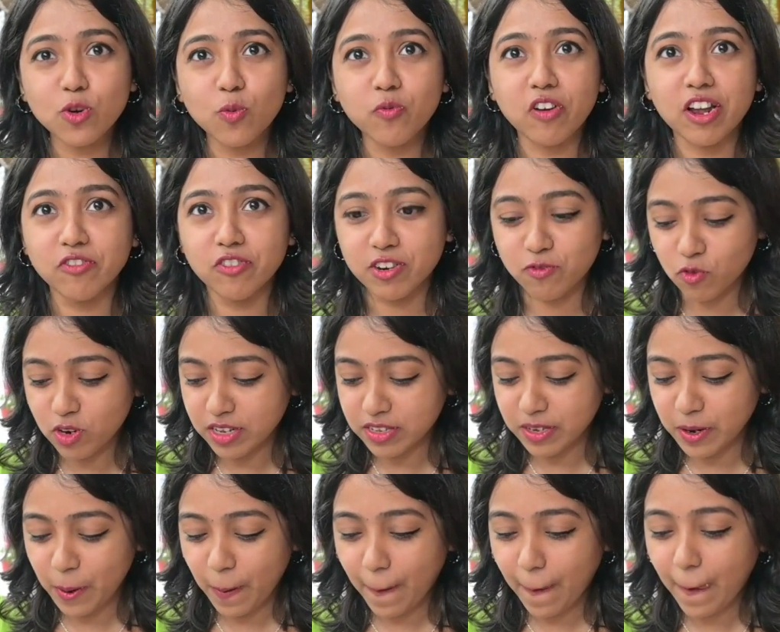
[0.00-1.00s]
Next up,
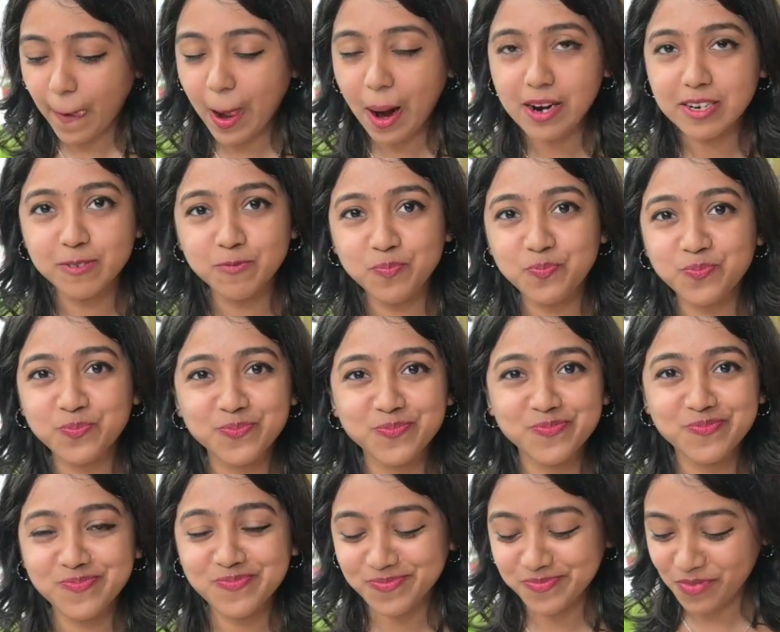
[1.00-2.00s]
I took a bite of